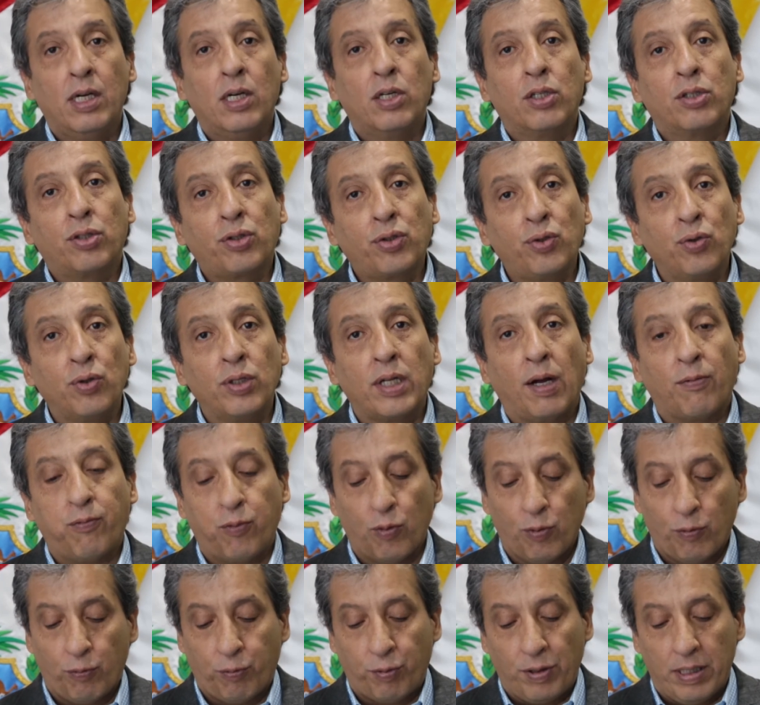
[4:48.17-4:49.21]
through the
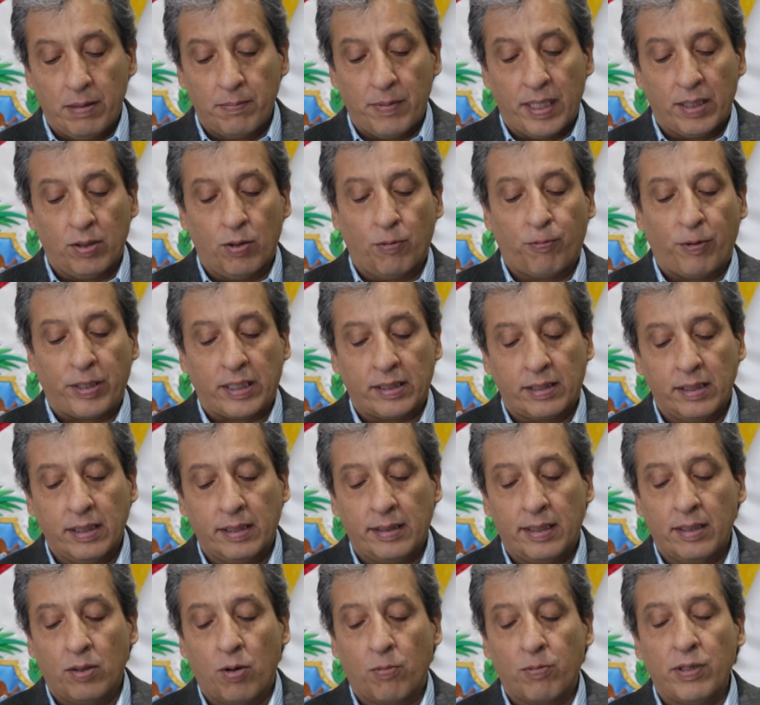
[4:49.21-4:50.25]
fulfillment of
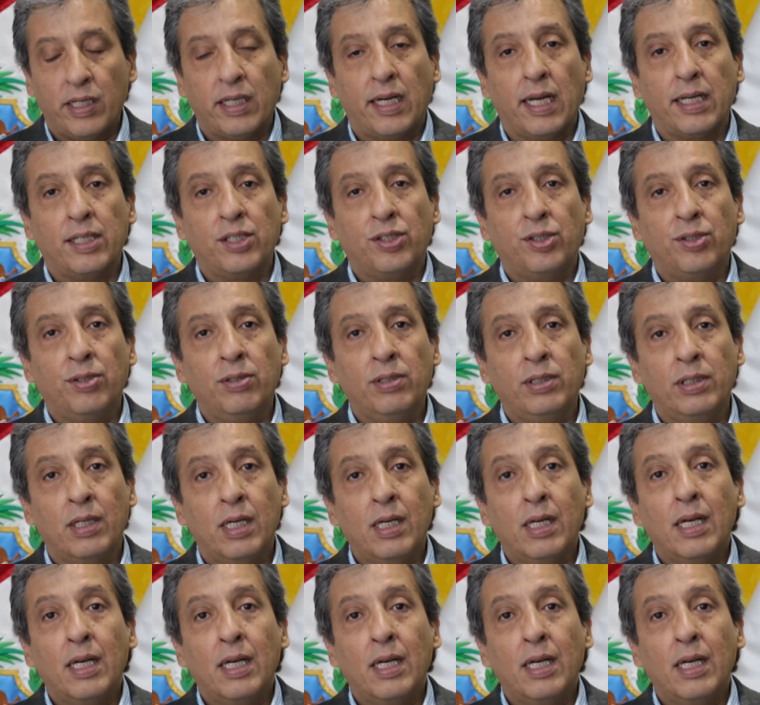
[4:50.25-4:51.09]
existing obligations